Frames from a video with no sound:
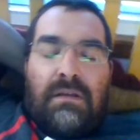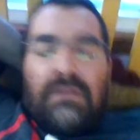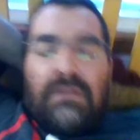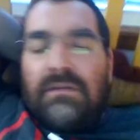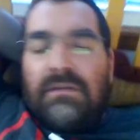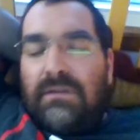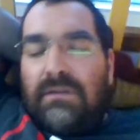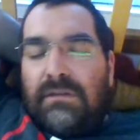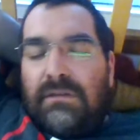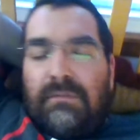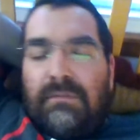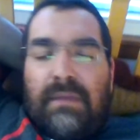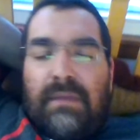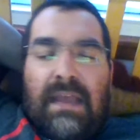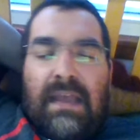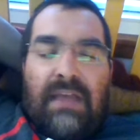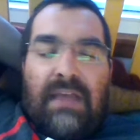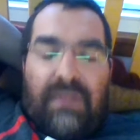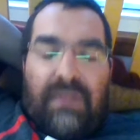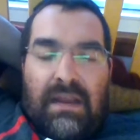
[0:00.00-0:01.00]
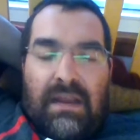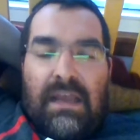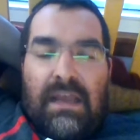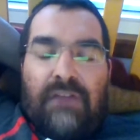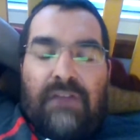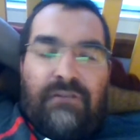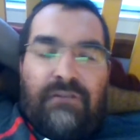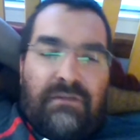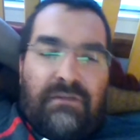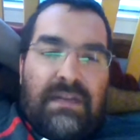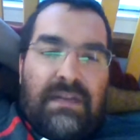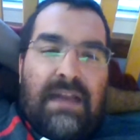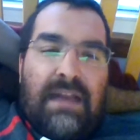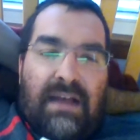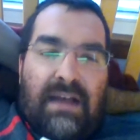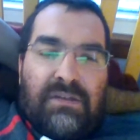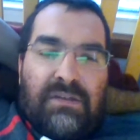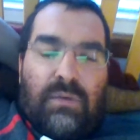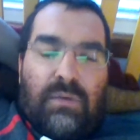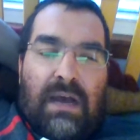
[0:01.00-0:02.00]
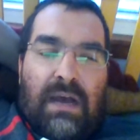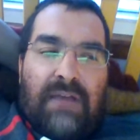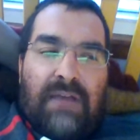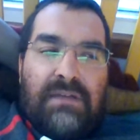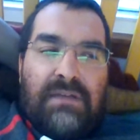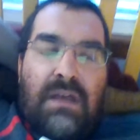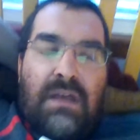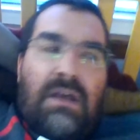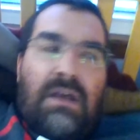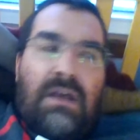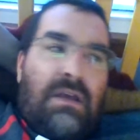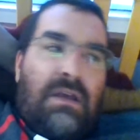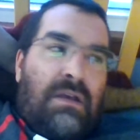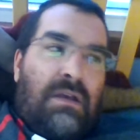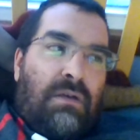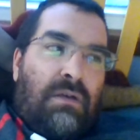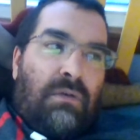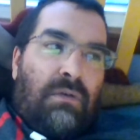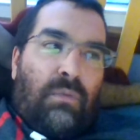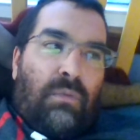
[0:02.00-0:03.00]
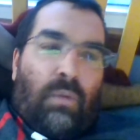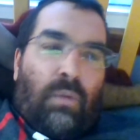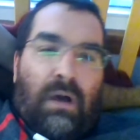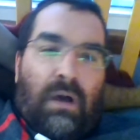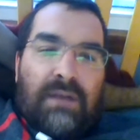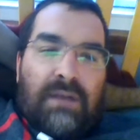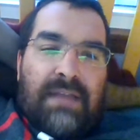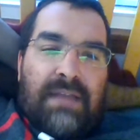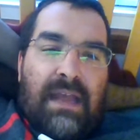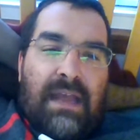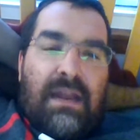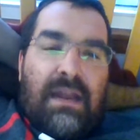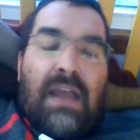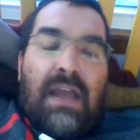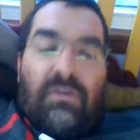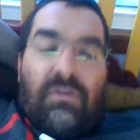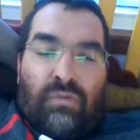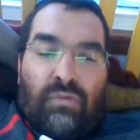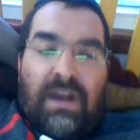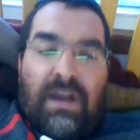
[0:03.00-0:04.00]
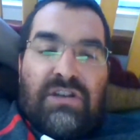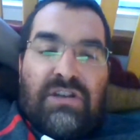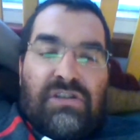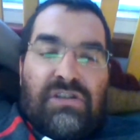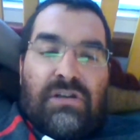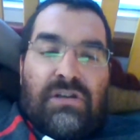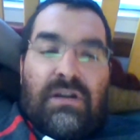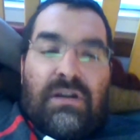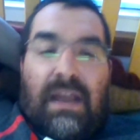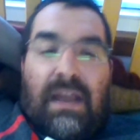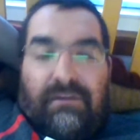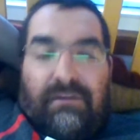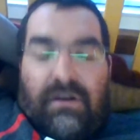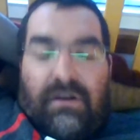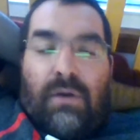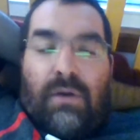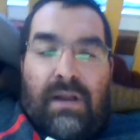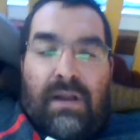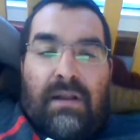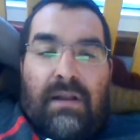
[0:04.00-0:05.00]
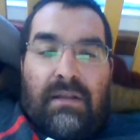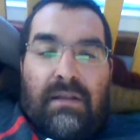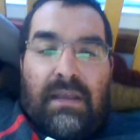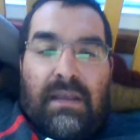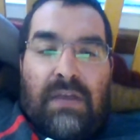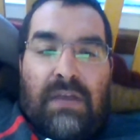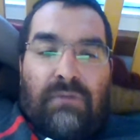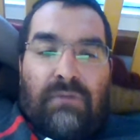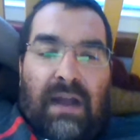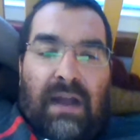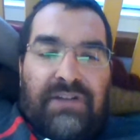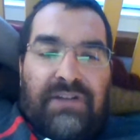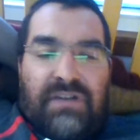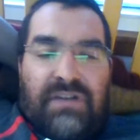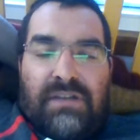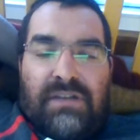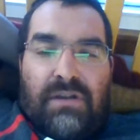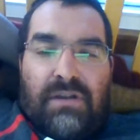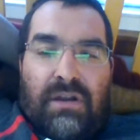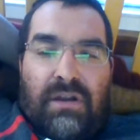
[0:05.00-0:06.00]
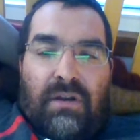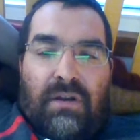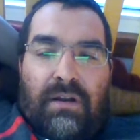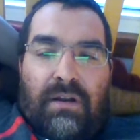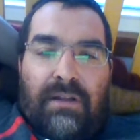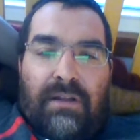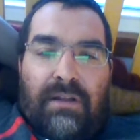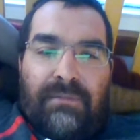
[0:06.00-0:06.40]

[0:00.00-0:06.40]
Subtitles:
Susan B. Anthony and 15 housewives walked in and registered and voted in Rochester, New York.